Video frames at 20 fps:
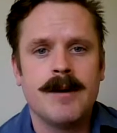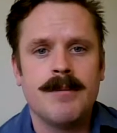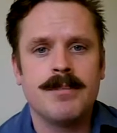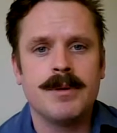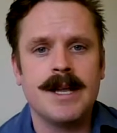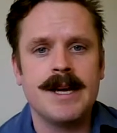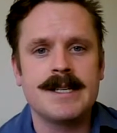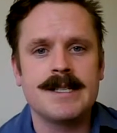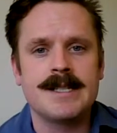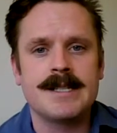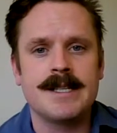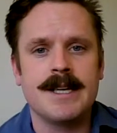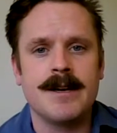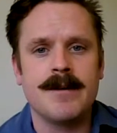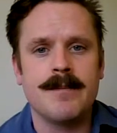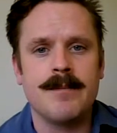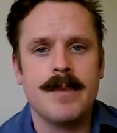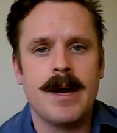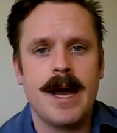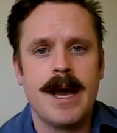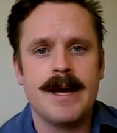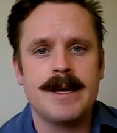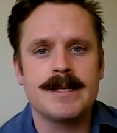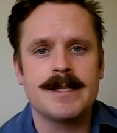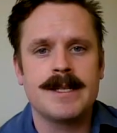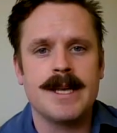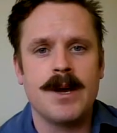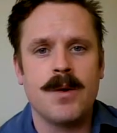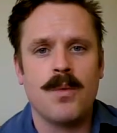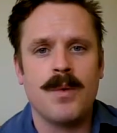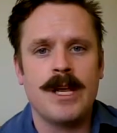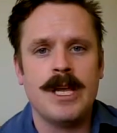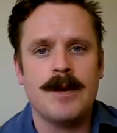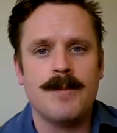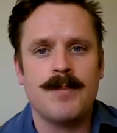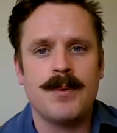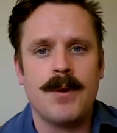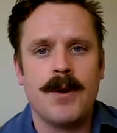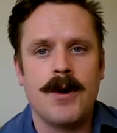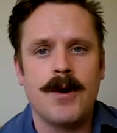Bless them as they
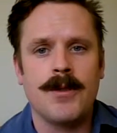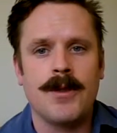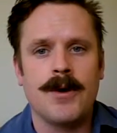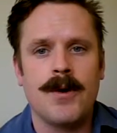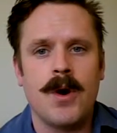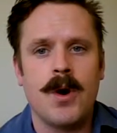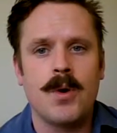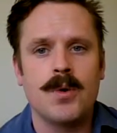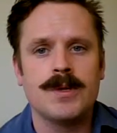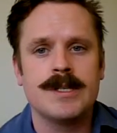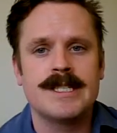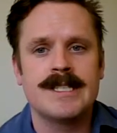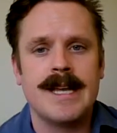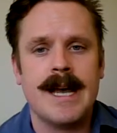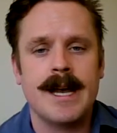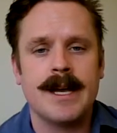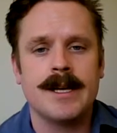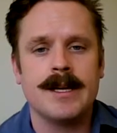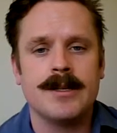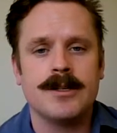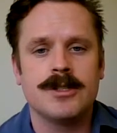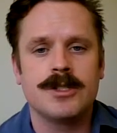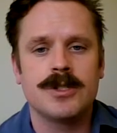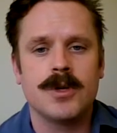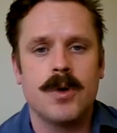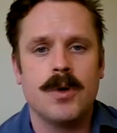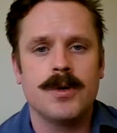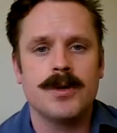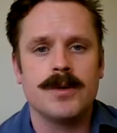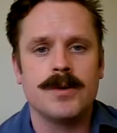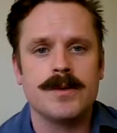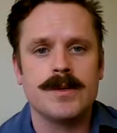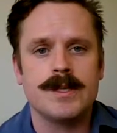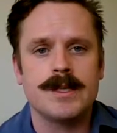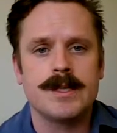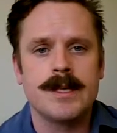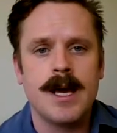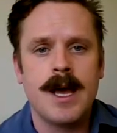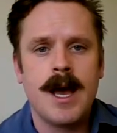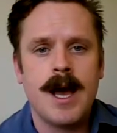weep on their own sagging
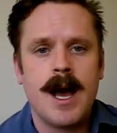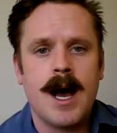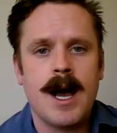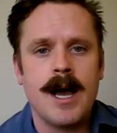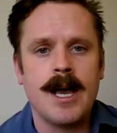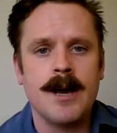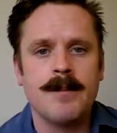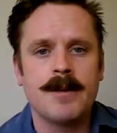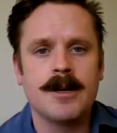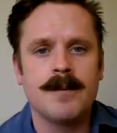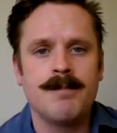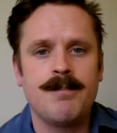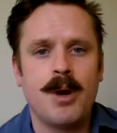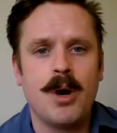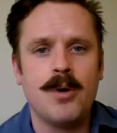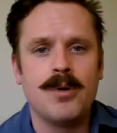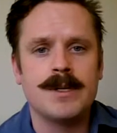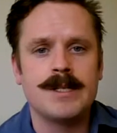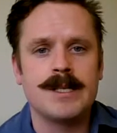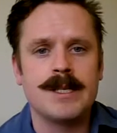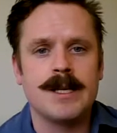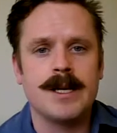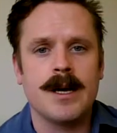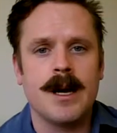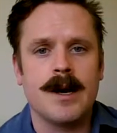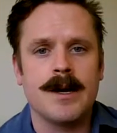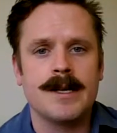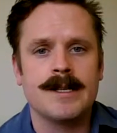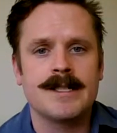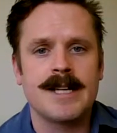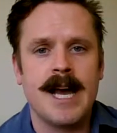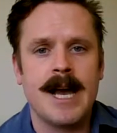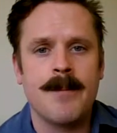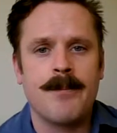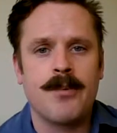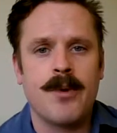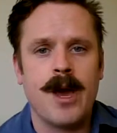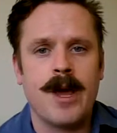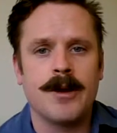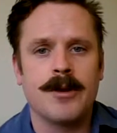shoulders. I am composing on a
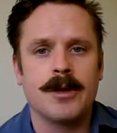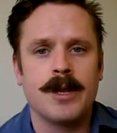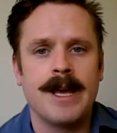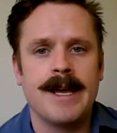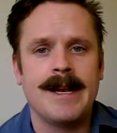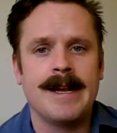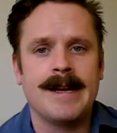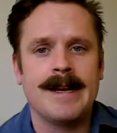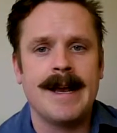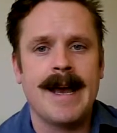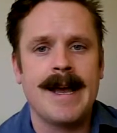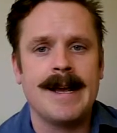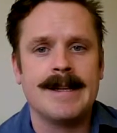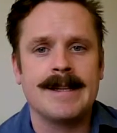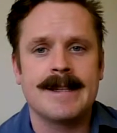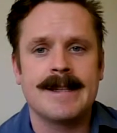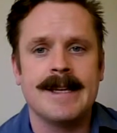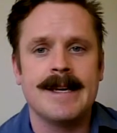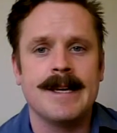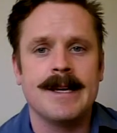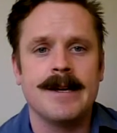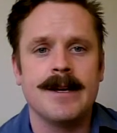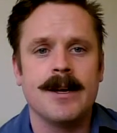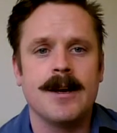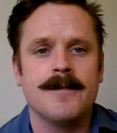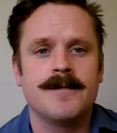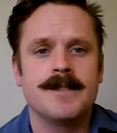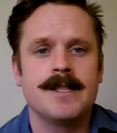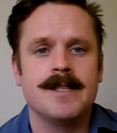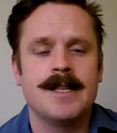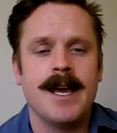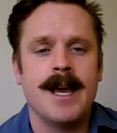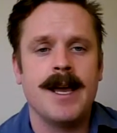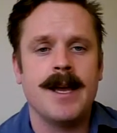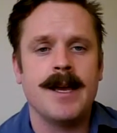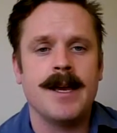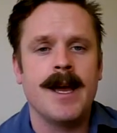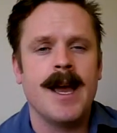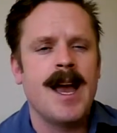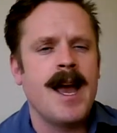typewriter late at night thinking of
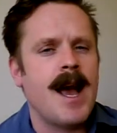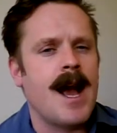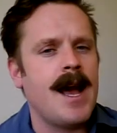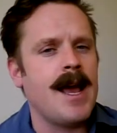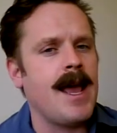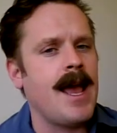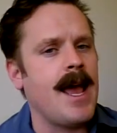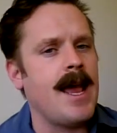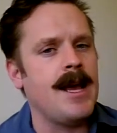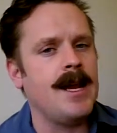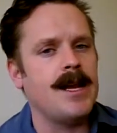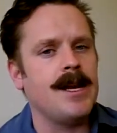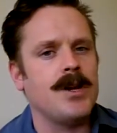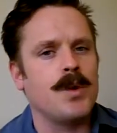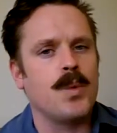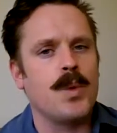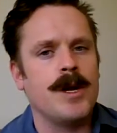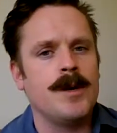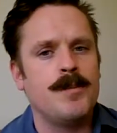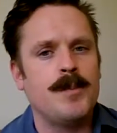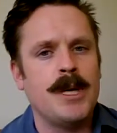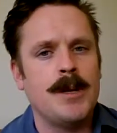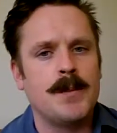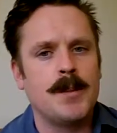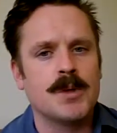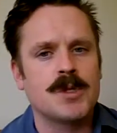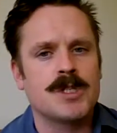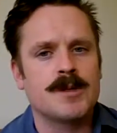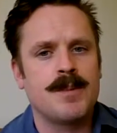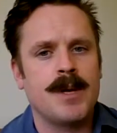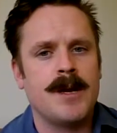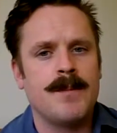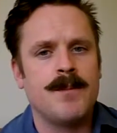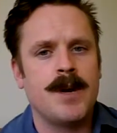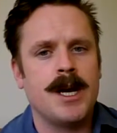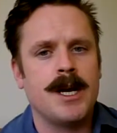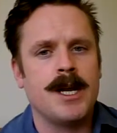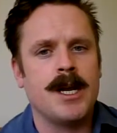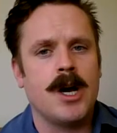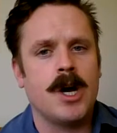today. I hate it when people spend
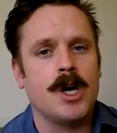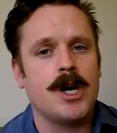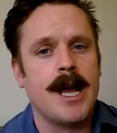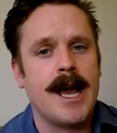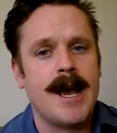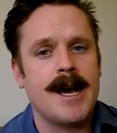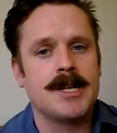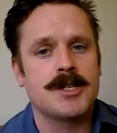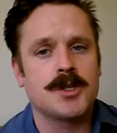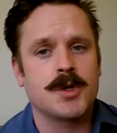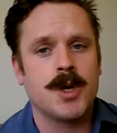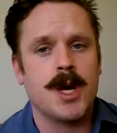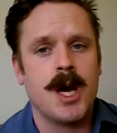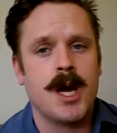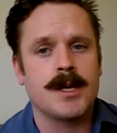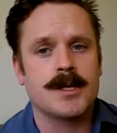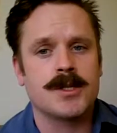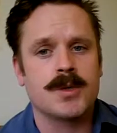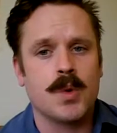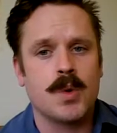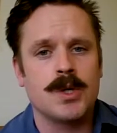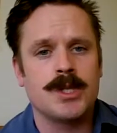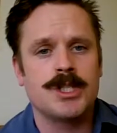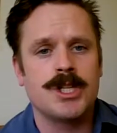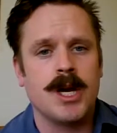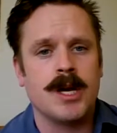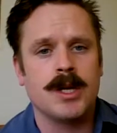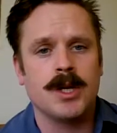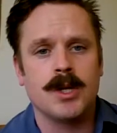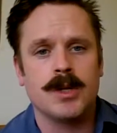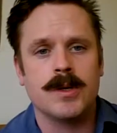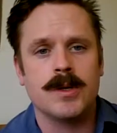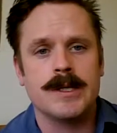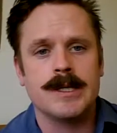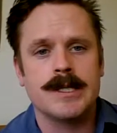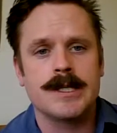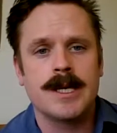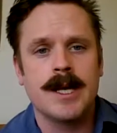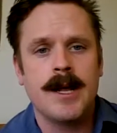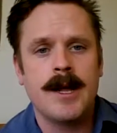money on astronauts or
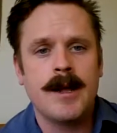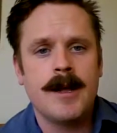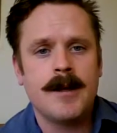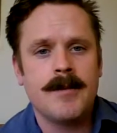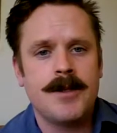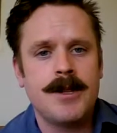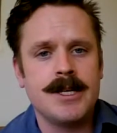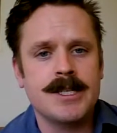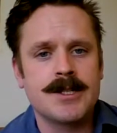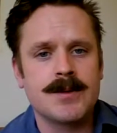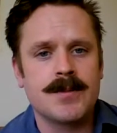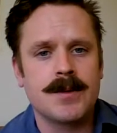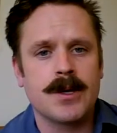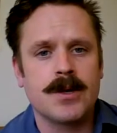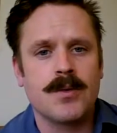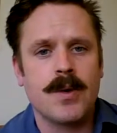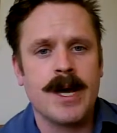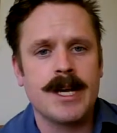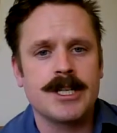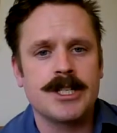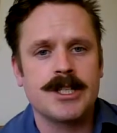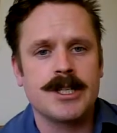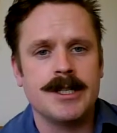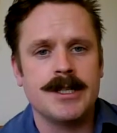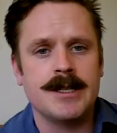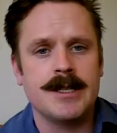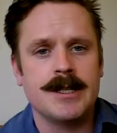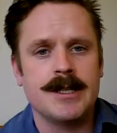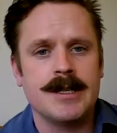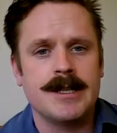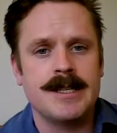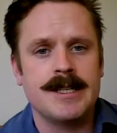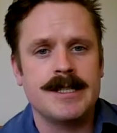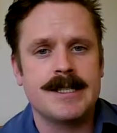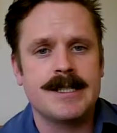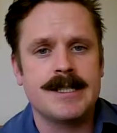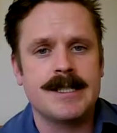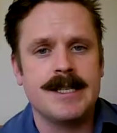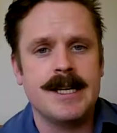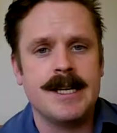jugglers. This regression, this
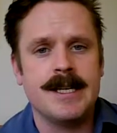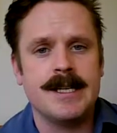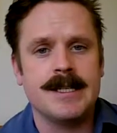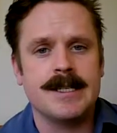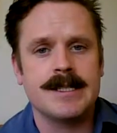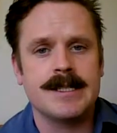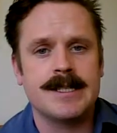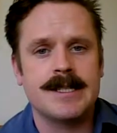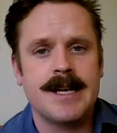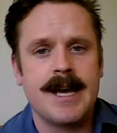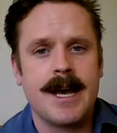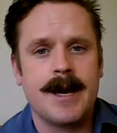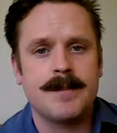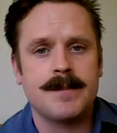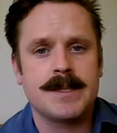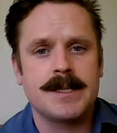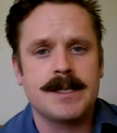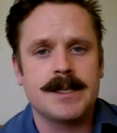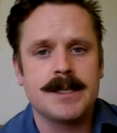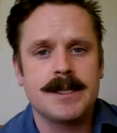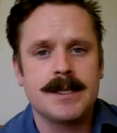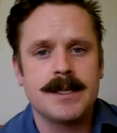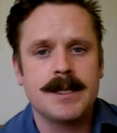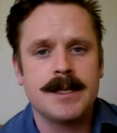scene stepped